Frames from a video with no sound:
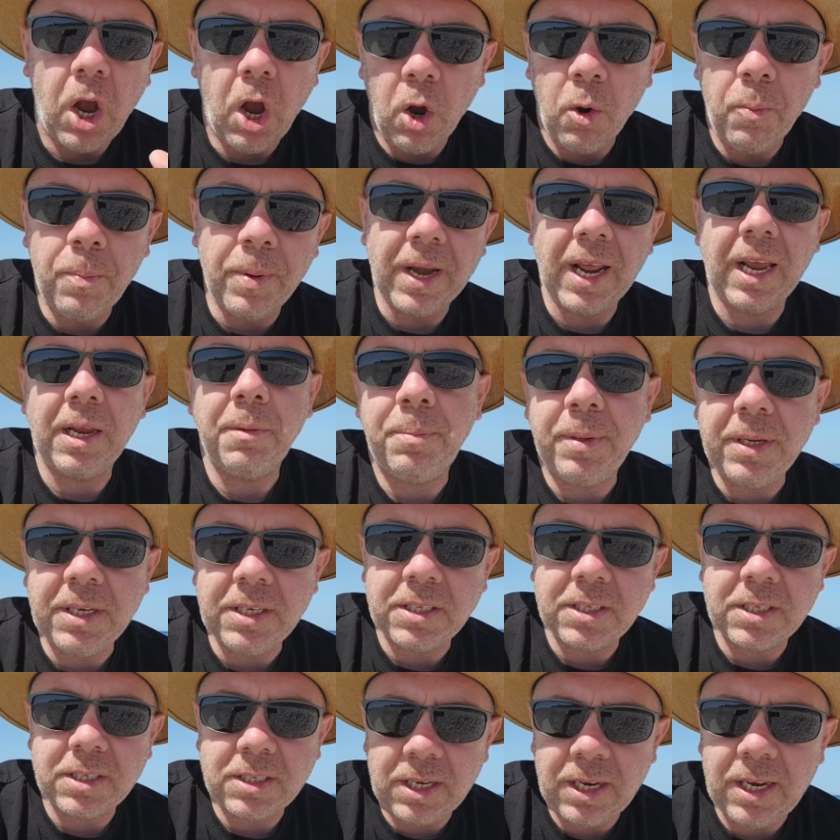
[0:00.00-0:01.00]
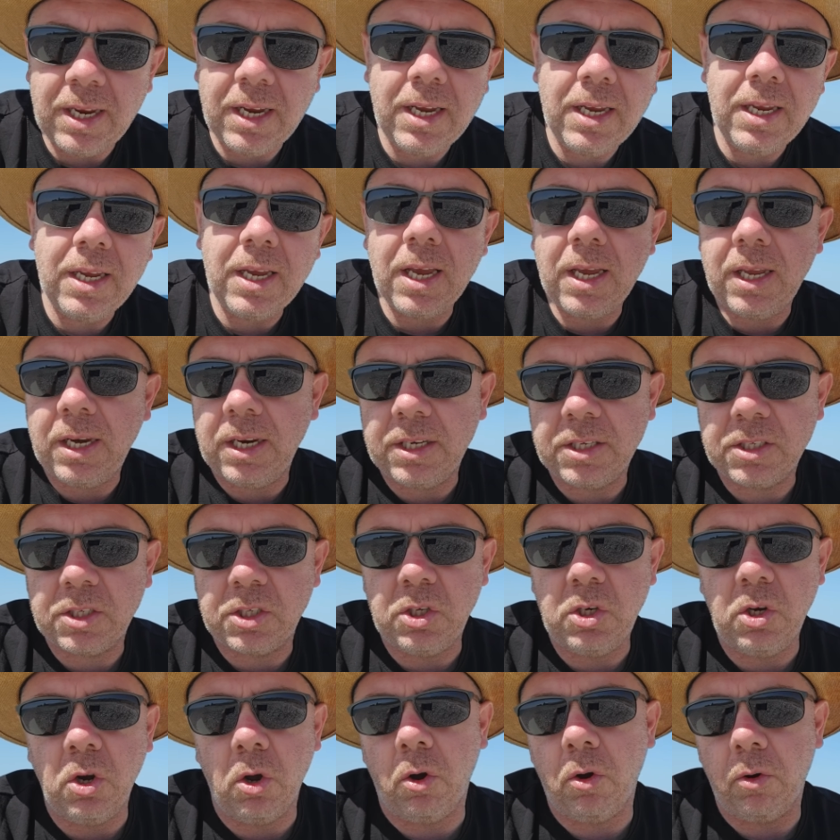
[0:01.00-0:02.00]
OpenIPC, it
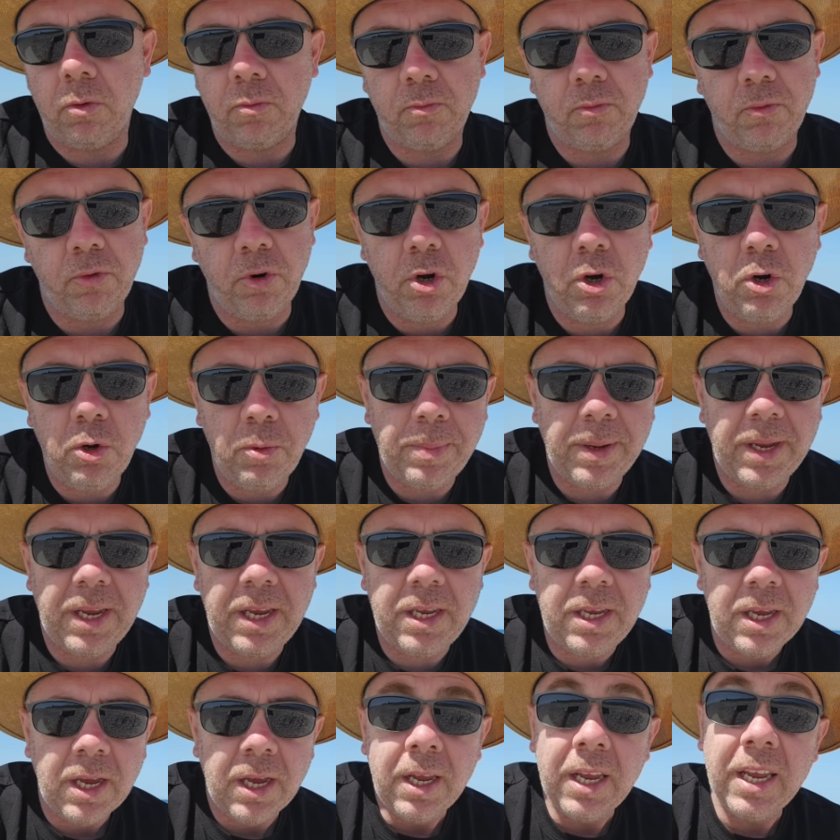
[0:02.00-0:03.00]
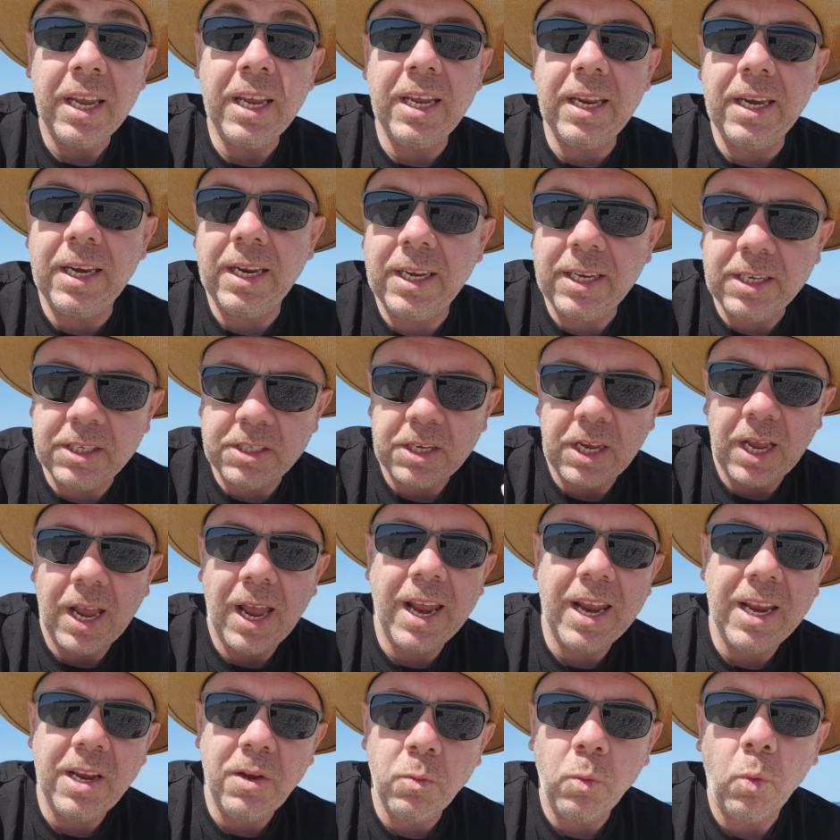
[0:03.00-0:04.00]
is not Ruby, it is
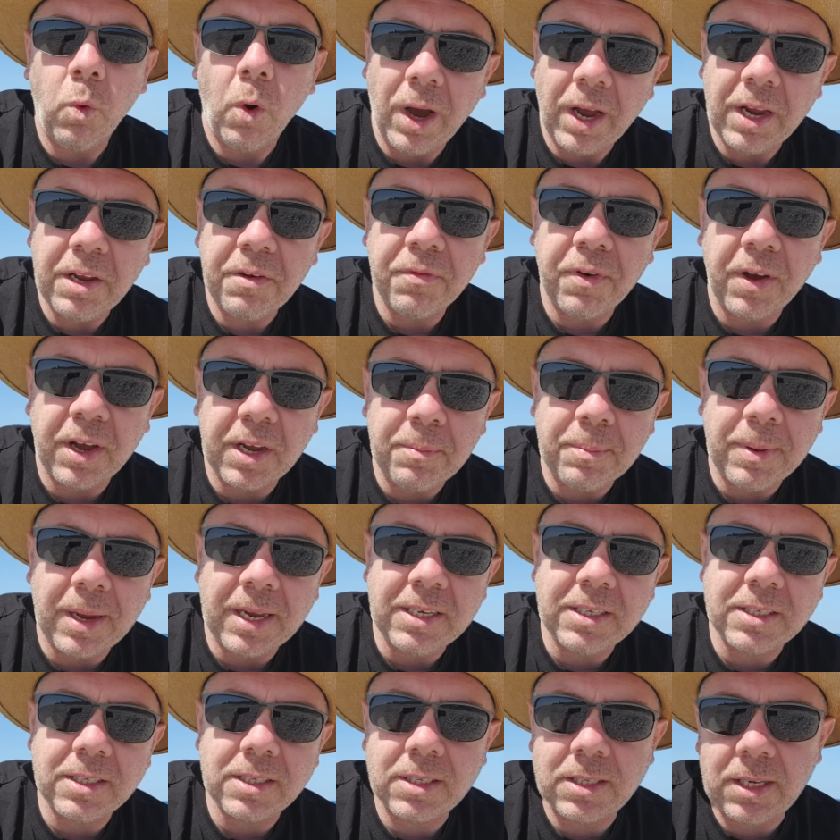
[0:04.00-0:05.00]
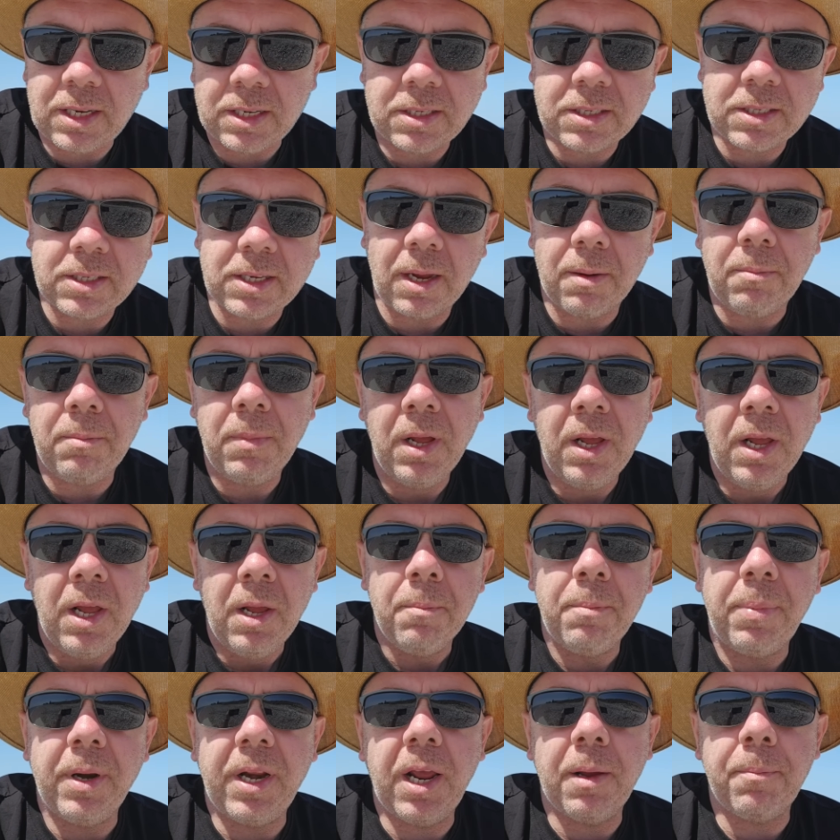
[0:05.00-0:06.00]
a Wi Fi based system,
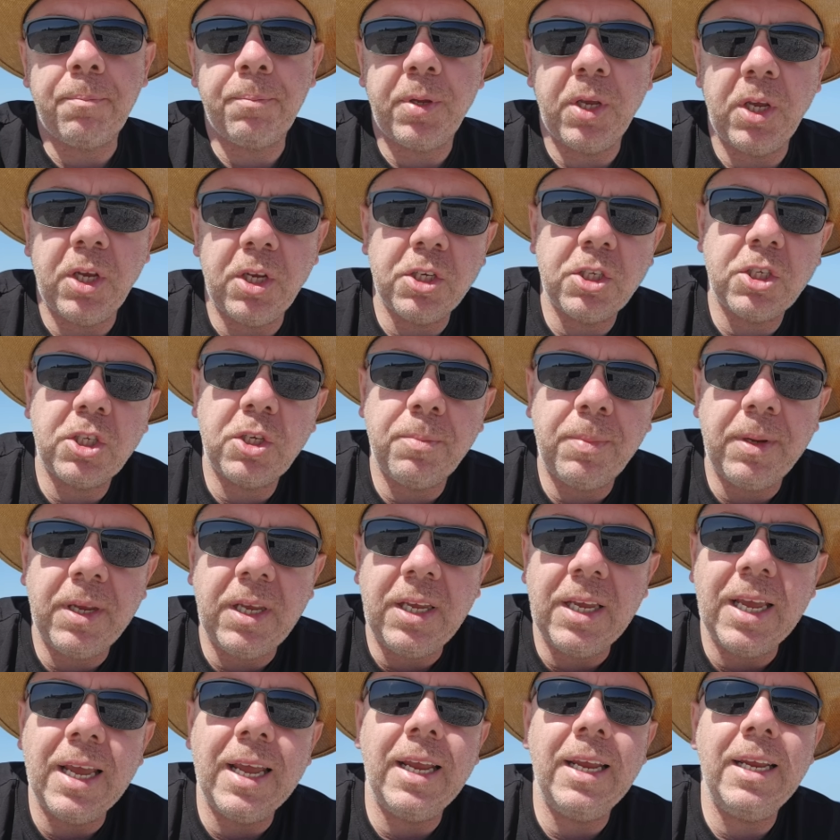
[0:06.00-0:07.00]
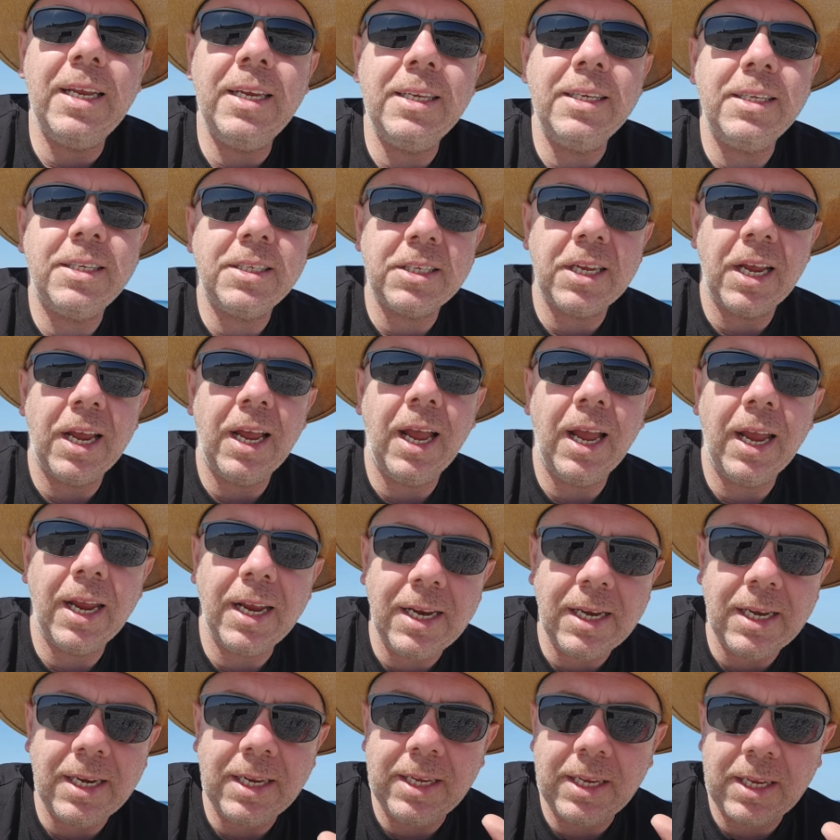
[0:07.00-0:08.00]
but it appears to be
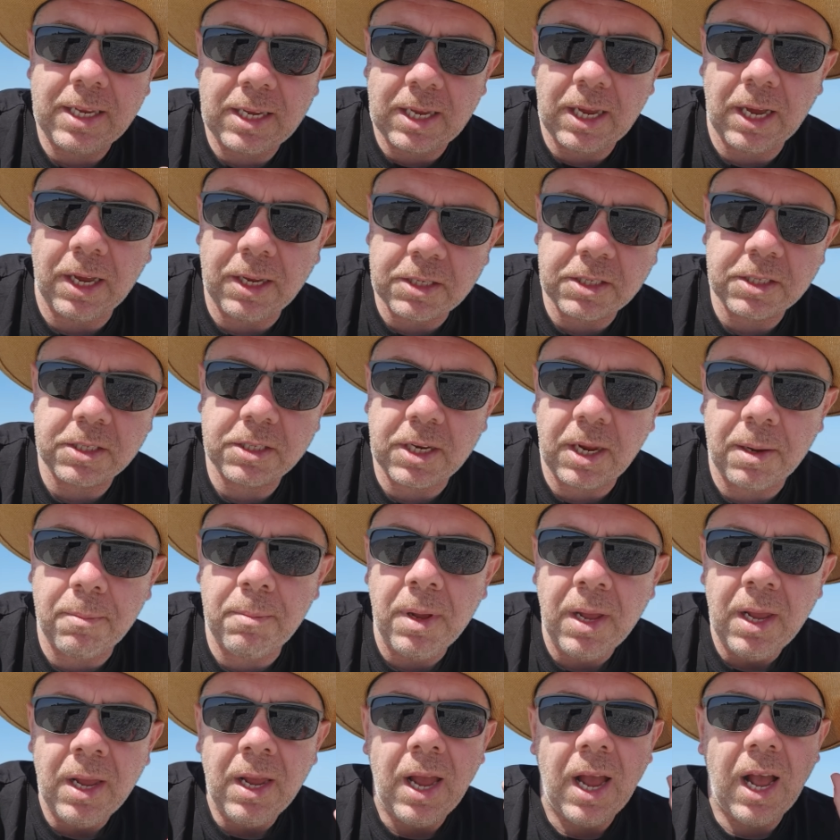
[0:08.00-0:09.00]
entirely custom.